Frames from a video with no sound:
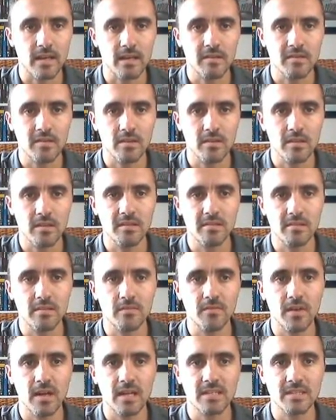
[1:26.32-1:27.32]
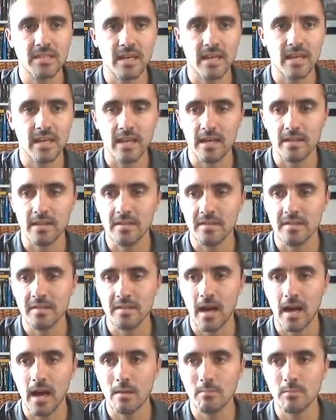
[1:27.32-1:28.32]
here. So this is the first site here. This is
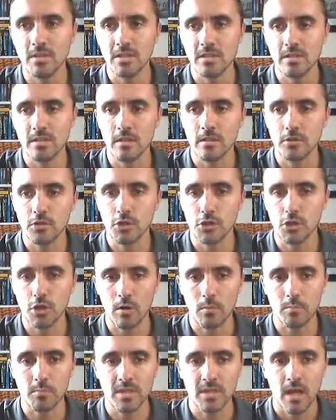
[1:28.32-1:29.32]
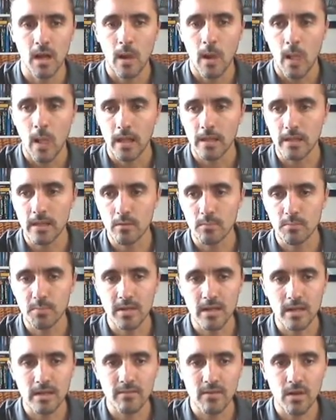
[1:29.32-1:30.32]
Amazon Jobs. Now
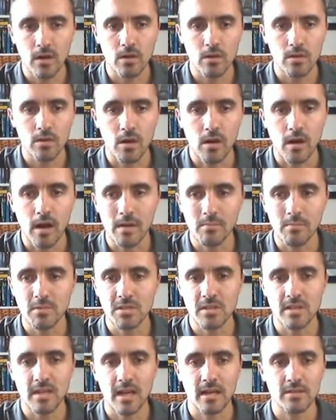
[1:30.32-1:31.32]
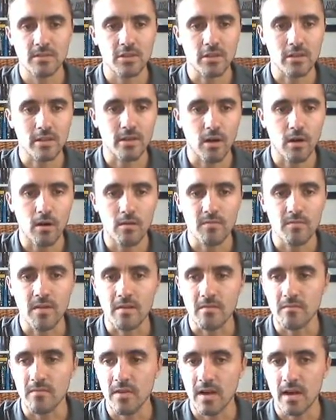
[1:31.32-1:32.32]
believe it or not, Amazon actually
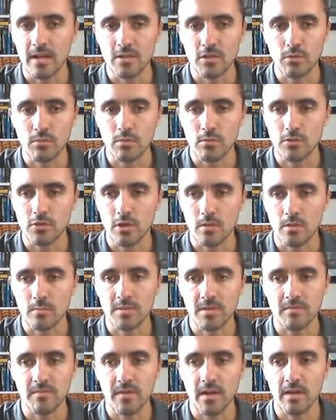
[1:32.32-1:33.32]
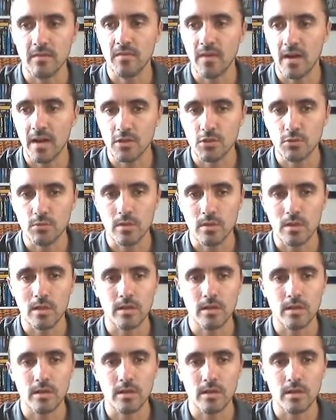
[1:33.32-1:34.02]
offer virtual jobs in virtual